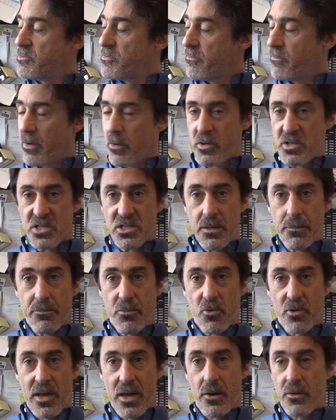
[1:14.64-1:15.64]
very
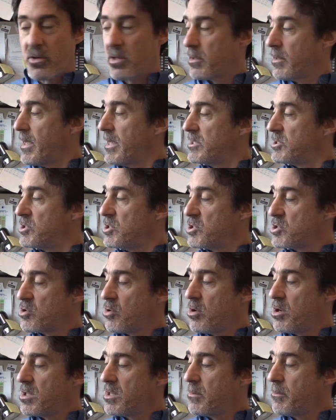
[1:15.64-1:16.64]
simple calculations
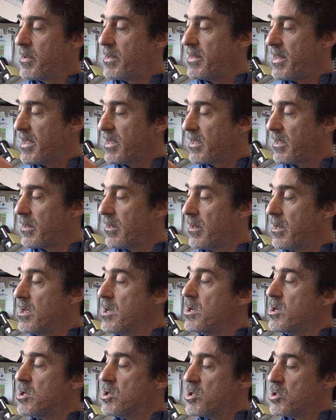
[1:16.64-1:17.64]
on them, and they can
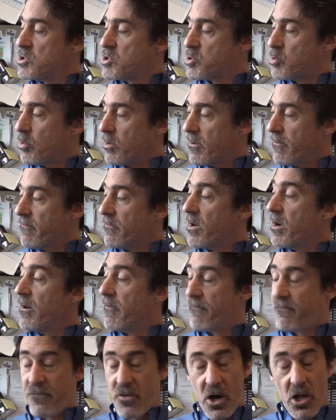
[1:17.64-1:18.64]
sort
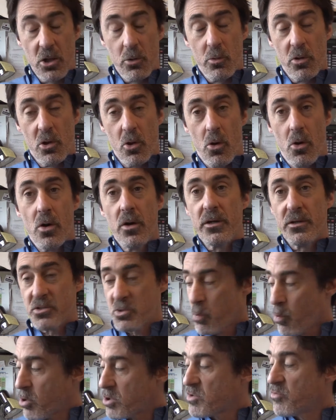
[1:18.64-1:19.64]
of follow along.
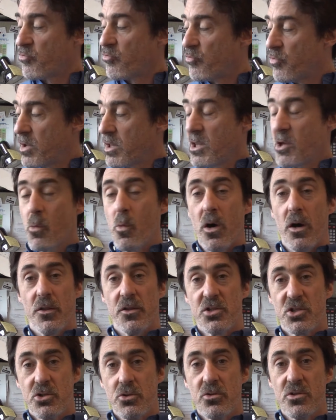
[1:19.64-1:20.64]
This works really well.
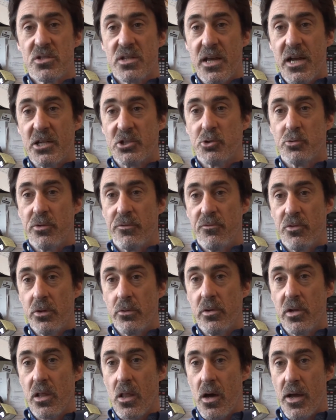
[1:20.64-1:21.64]
The students actually
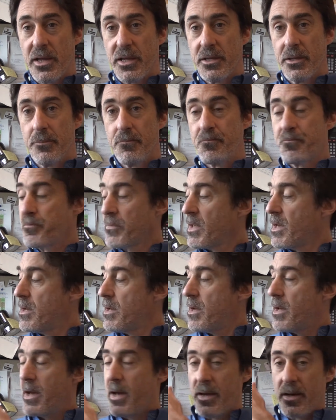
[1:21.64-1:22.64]
really like it.
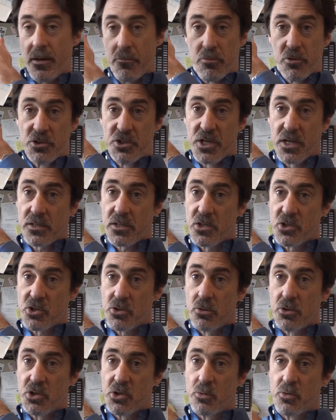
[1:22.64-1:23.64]
And I project this
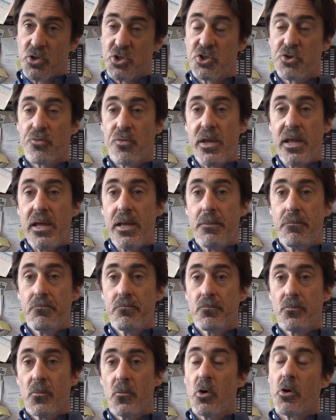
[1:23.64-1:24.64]
onto a screen.
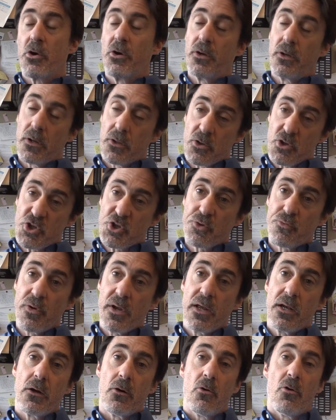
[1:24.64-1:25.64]
On another
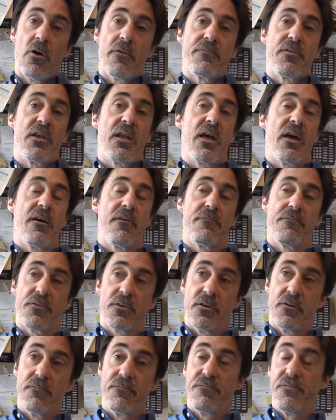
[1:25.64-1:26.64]
screen, I'll often have
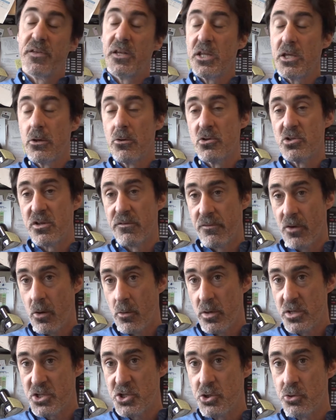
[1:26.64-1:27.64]
videos of
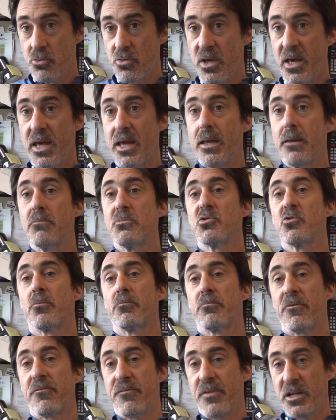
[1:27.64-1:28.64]
OSU games or
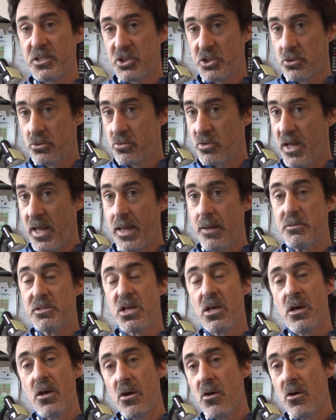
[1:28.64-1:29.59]
professional games.